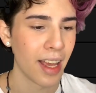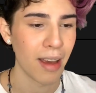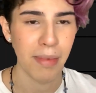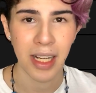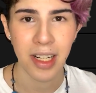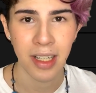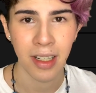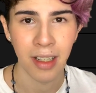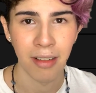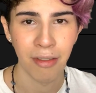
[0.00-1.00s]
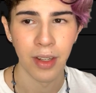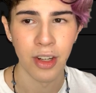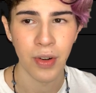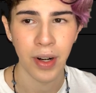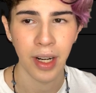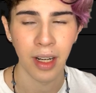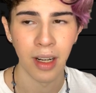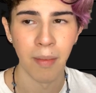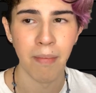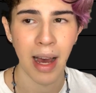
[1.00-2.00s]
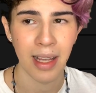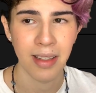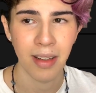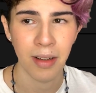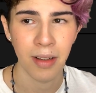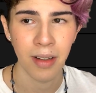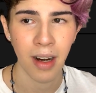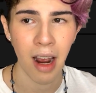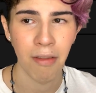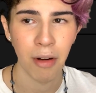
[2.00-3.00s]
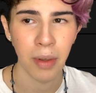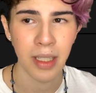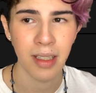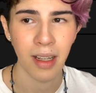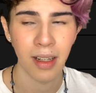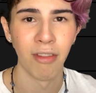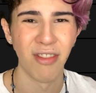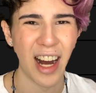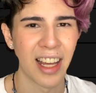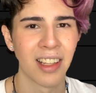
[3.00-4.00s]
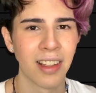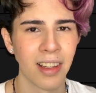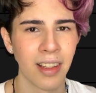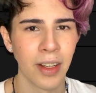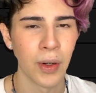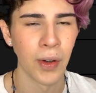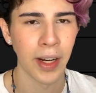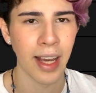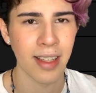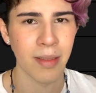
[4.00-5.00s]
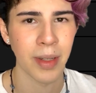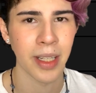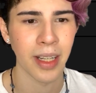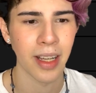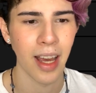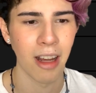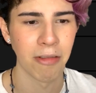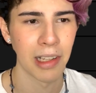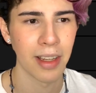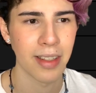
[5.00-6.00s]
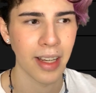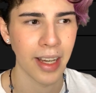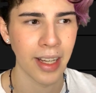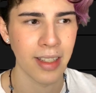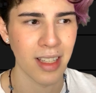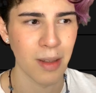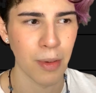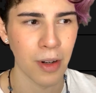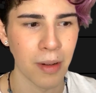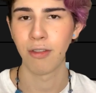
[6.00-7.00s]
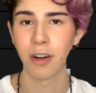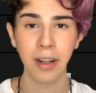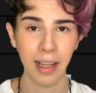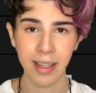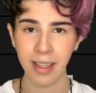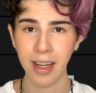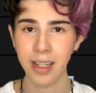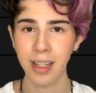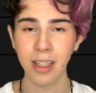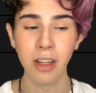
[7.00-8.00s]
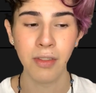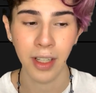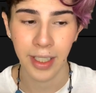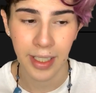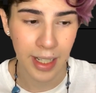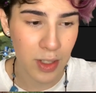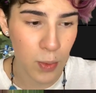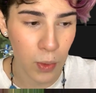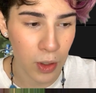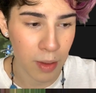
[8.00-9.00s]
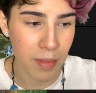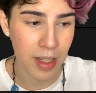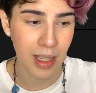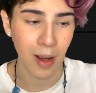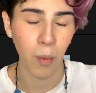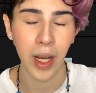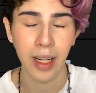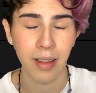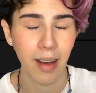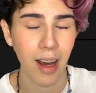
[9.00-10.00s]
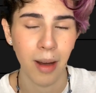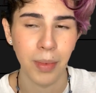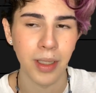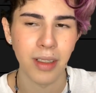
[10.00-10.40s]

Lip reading: Imagine if during a massacre, everyone started violently orgasming and releasing eggs and sperm. Fertilization, you've got the next swarm just like waiting to happen.